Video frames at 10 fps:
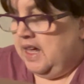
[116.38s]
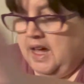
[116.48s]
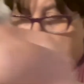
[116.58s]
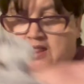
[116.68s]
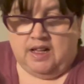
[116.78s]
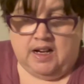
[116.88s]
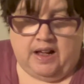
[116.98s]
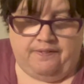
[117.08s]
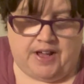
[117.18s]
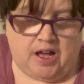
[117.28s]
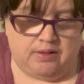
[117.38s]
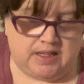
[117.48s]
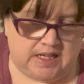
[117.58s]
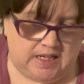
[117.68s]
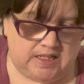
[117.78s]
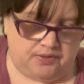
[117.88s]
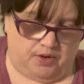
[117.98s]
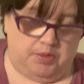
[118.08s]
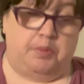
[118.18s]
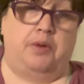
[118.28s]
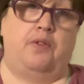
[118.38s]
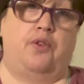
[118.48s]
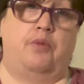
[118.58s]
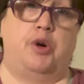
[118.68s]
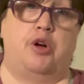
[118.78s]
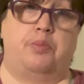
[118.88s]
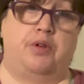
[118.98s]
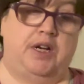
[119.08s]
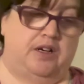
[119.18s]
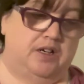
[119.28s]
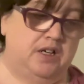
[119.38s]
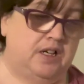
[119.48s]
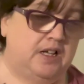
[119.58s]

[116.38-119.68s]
Then I found these from her breeder.